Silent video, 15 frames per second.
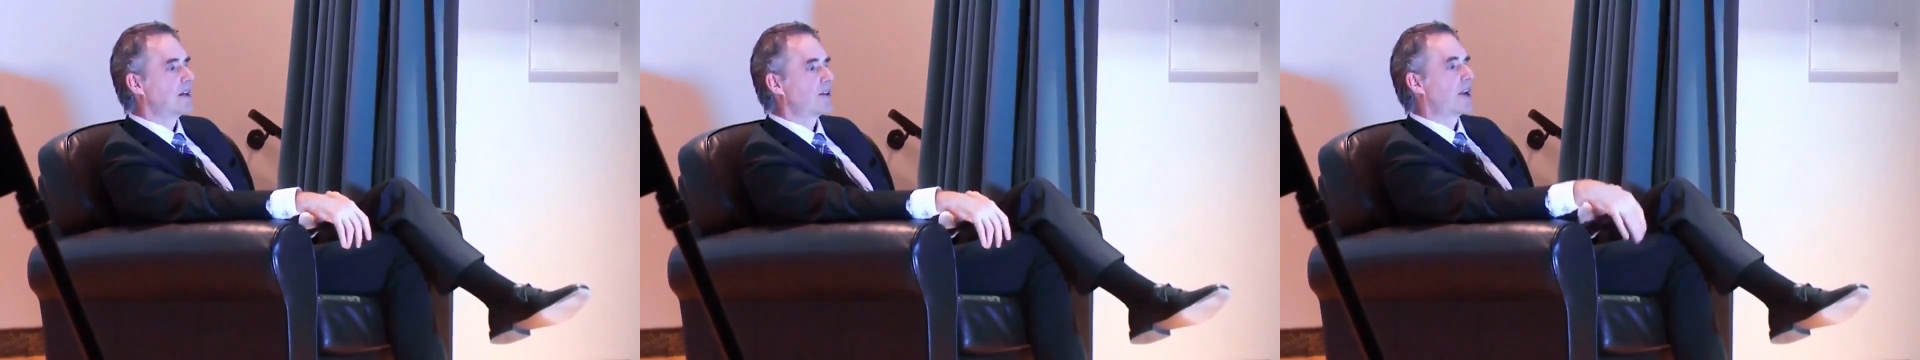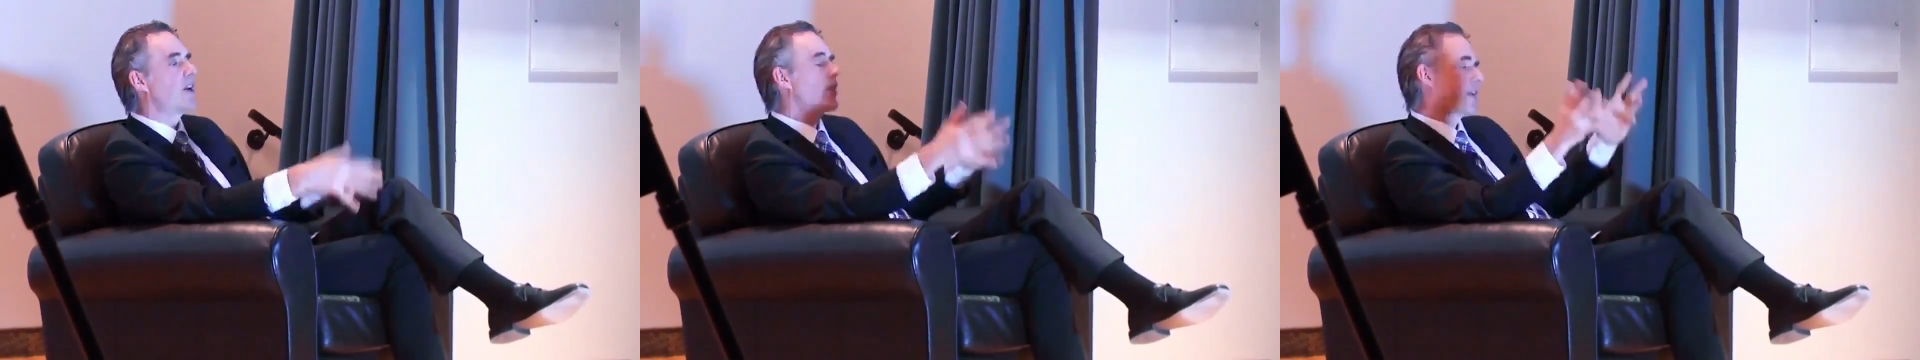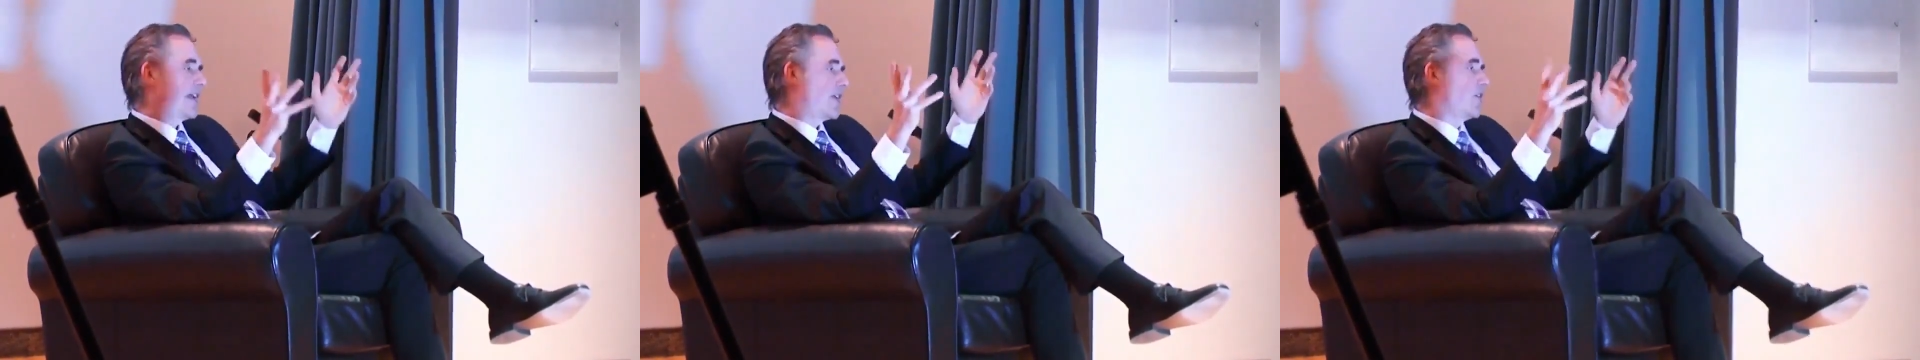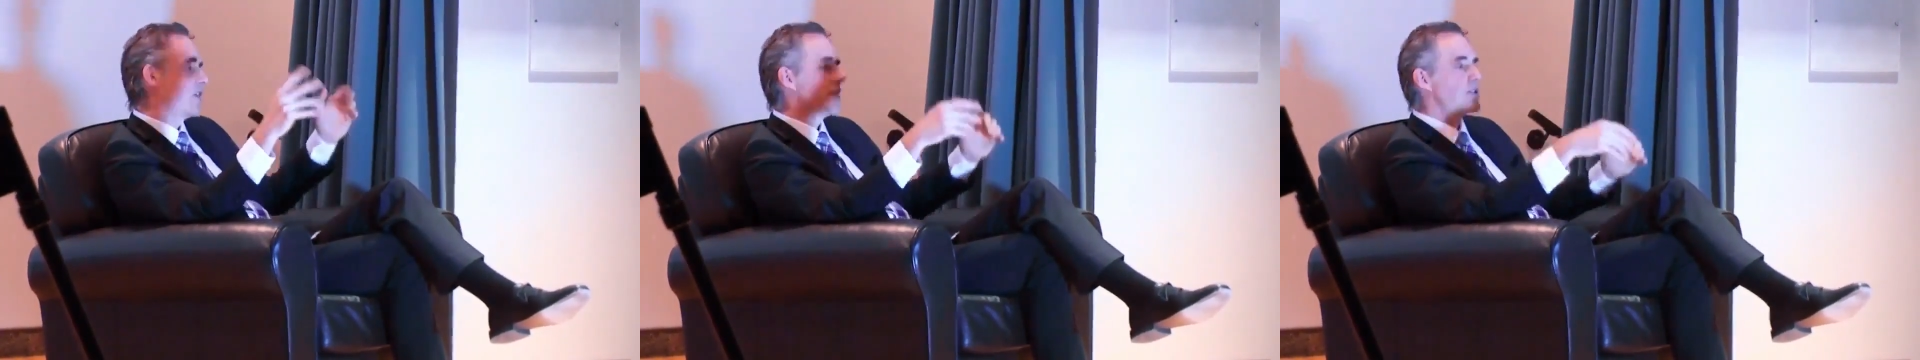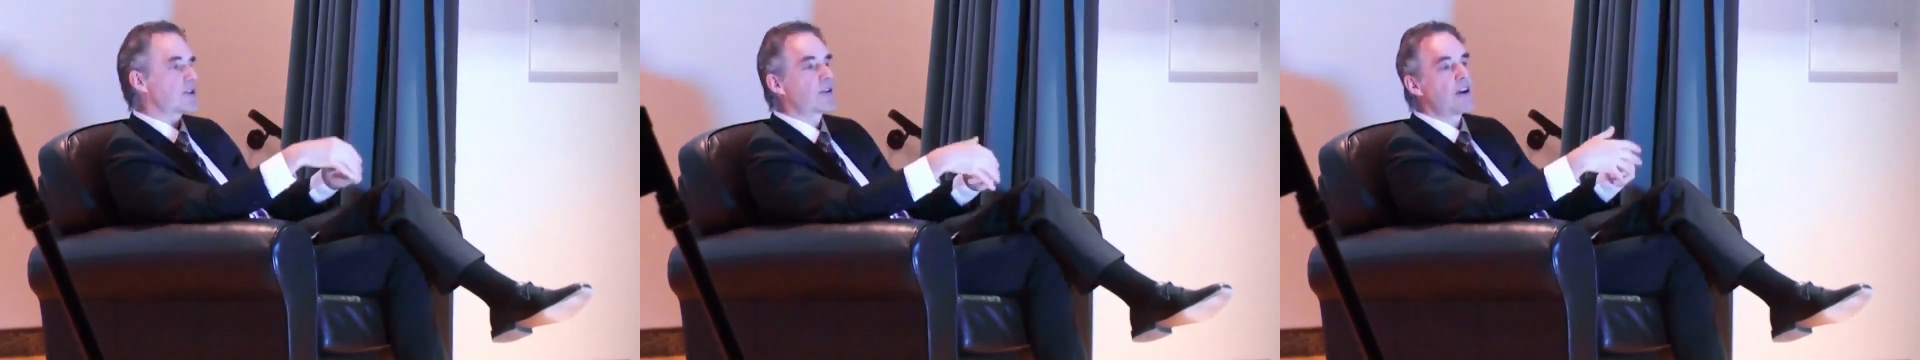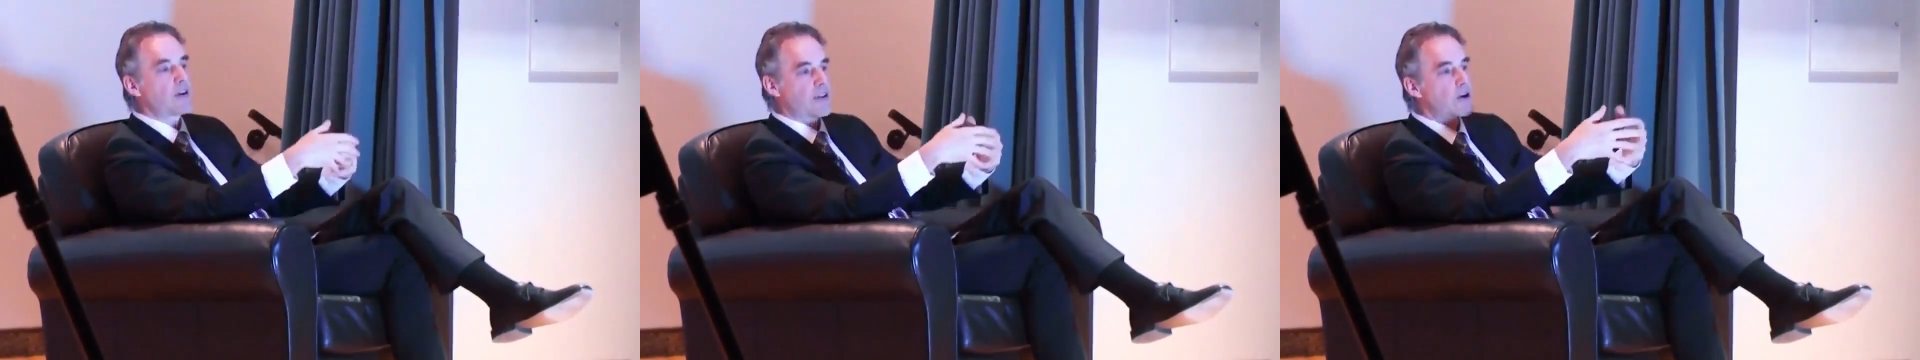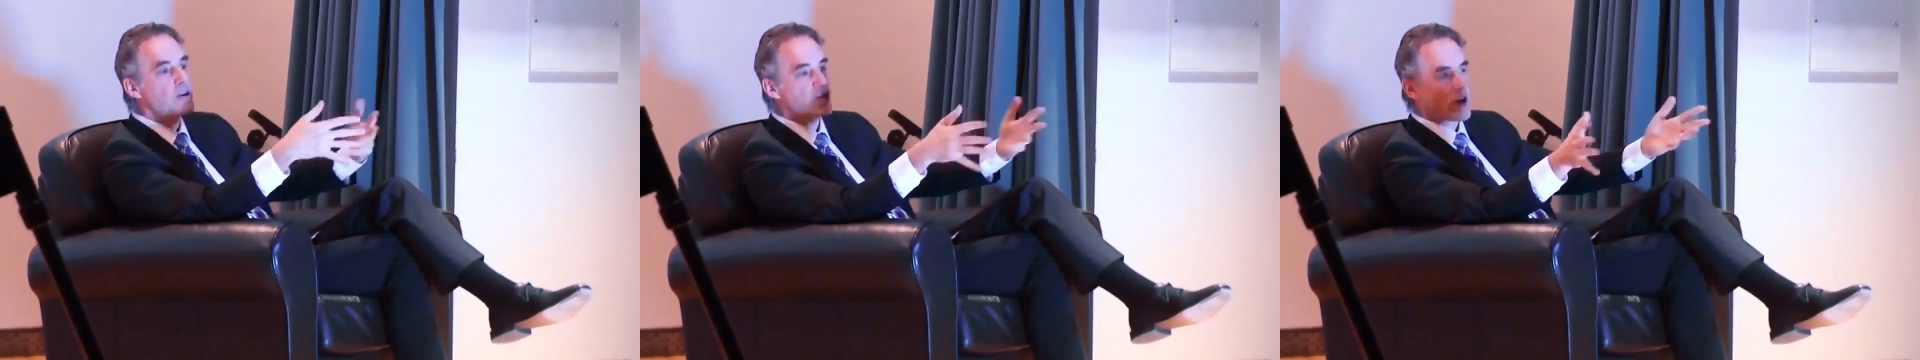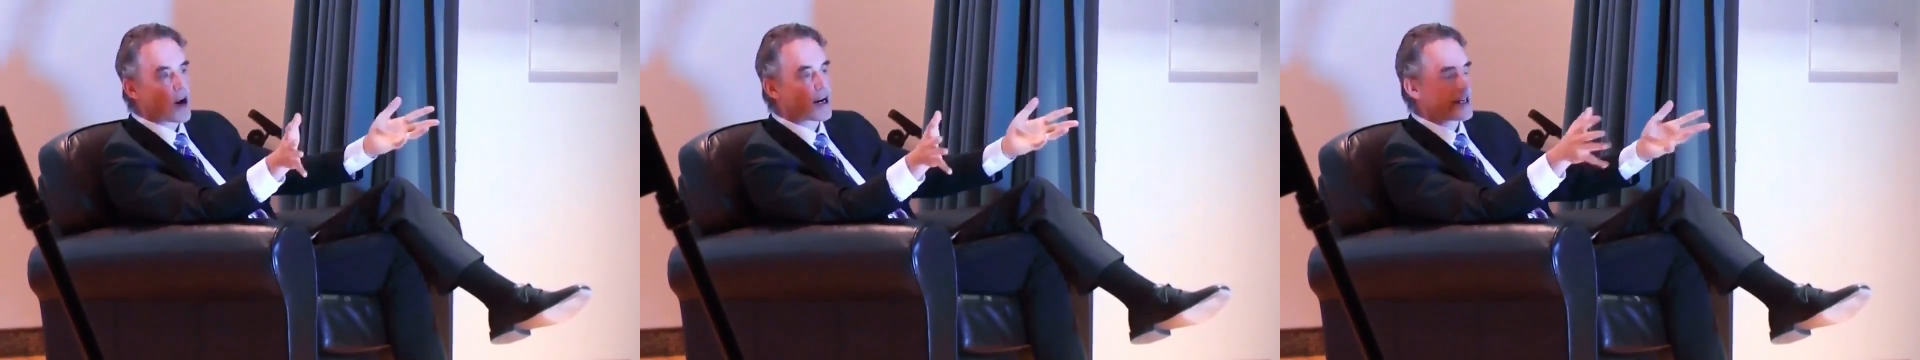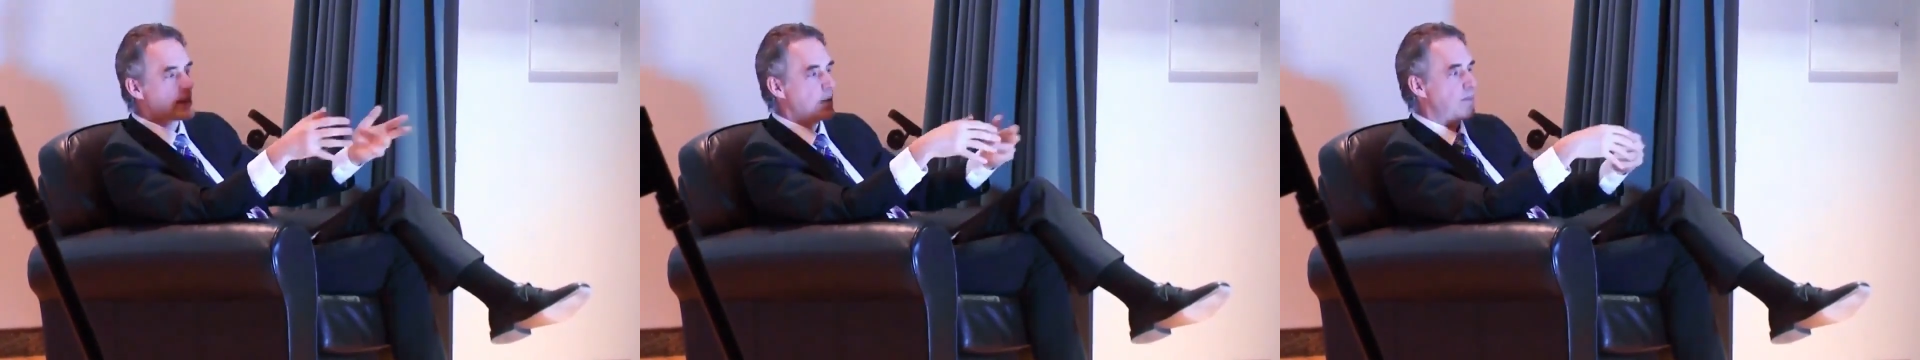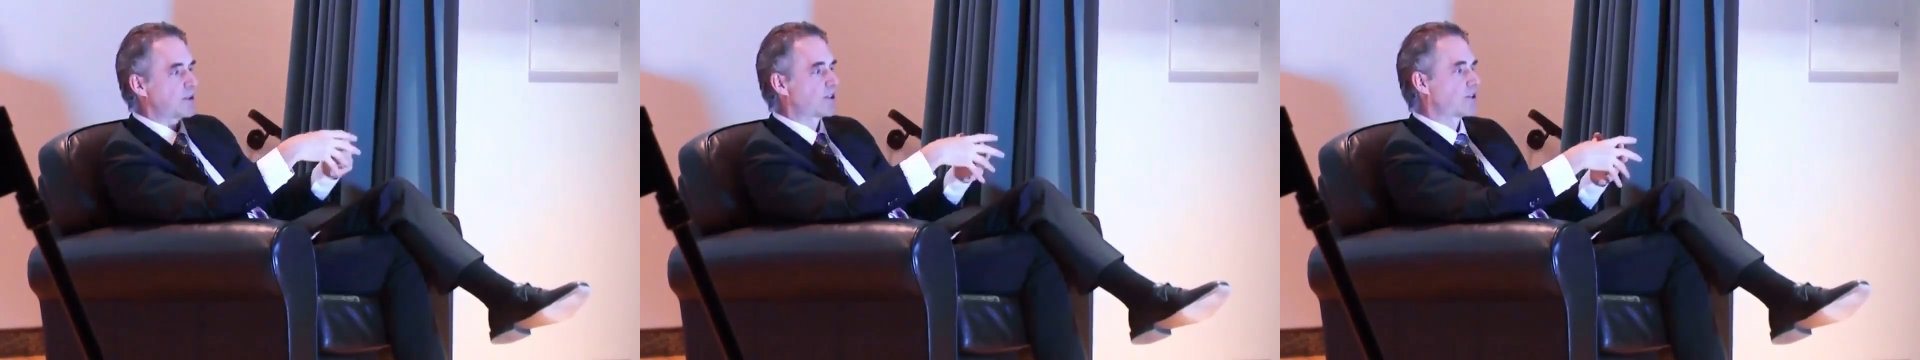Okay, good. So those are
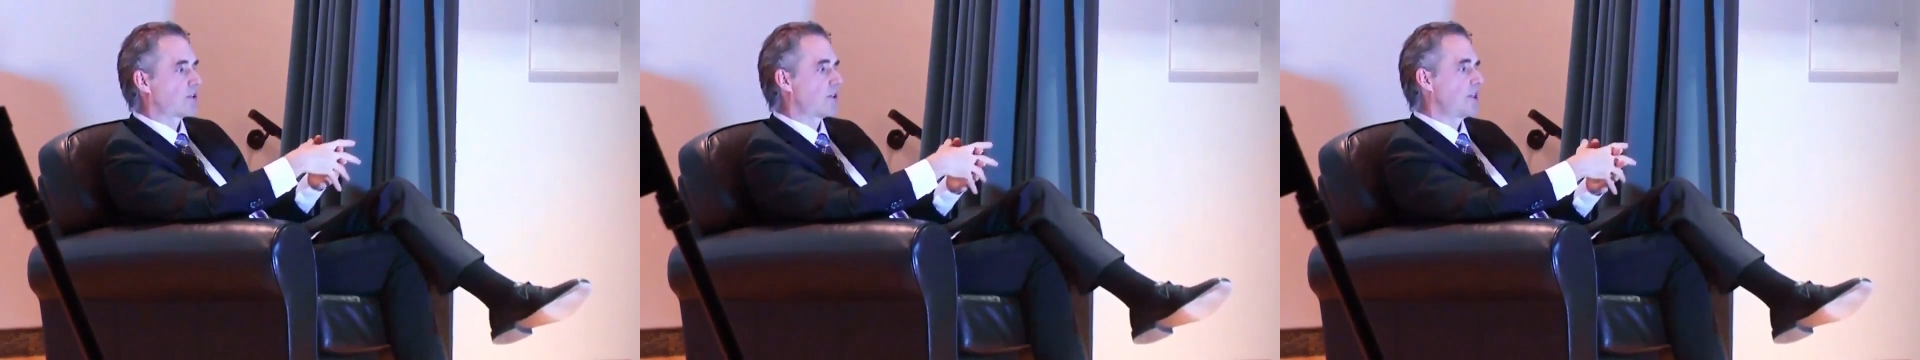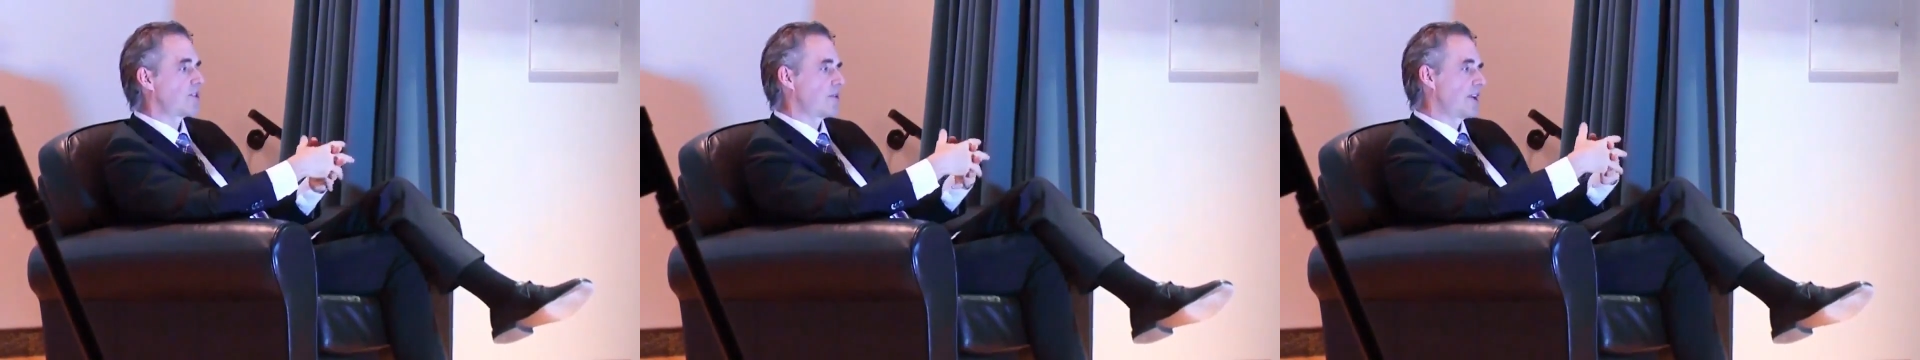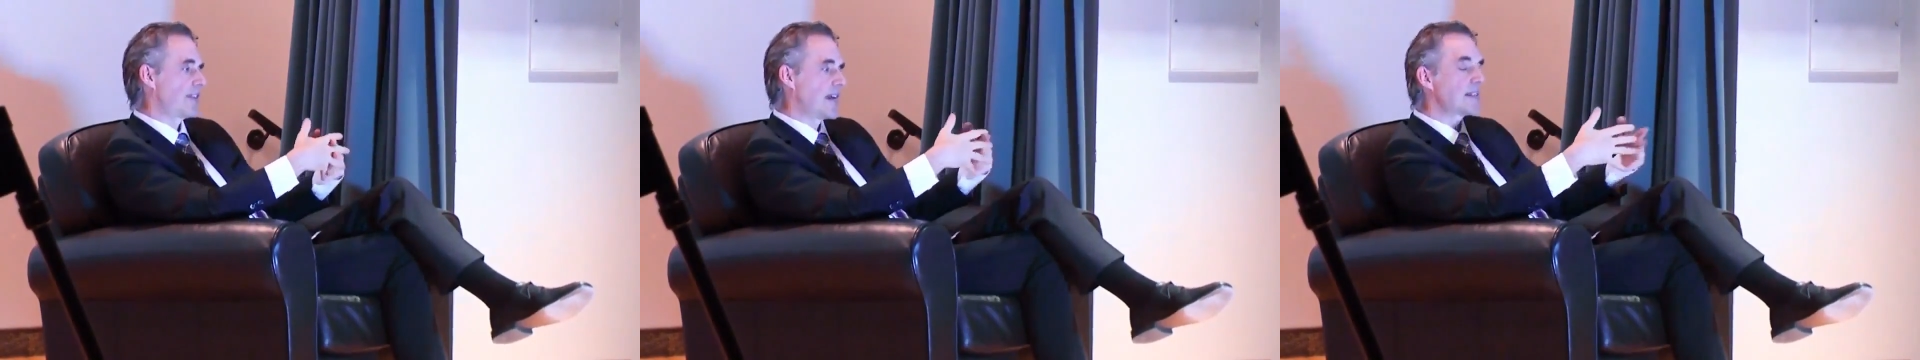archetypal stories, right?